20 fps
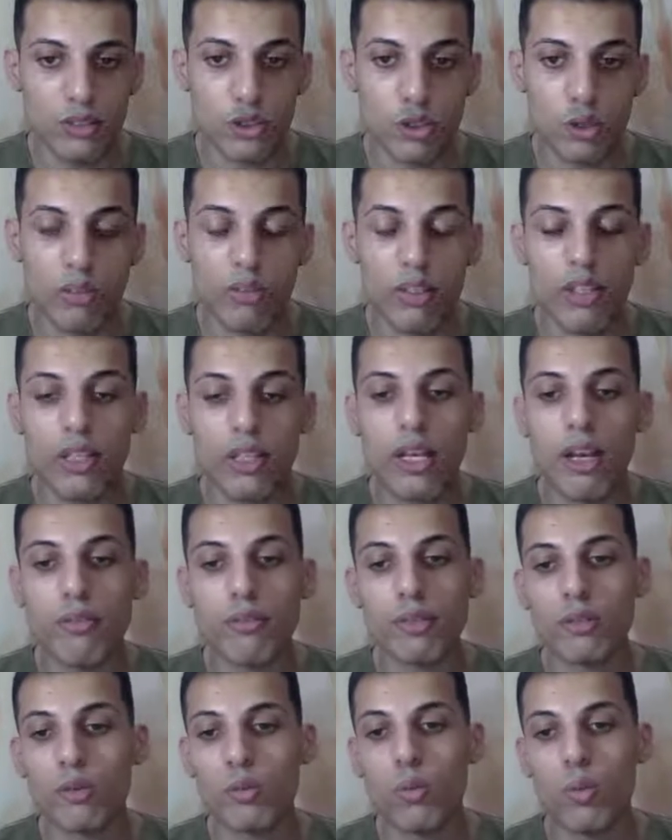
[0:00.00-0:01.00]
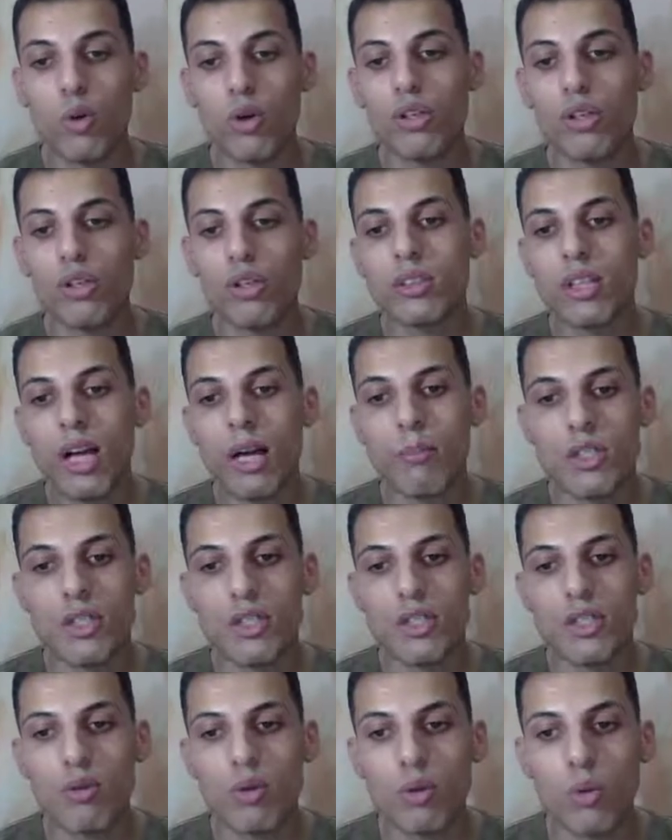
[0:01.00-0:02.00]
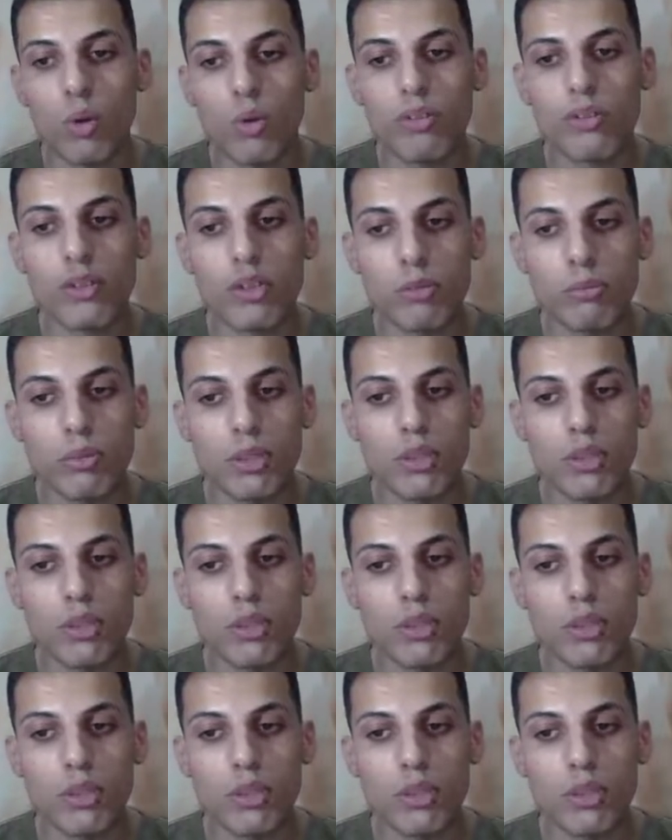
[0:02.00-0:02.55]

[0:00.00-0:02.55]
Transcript: Shortly afterward, a Metro North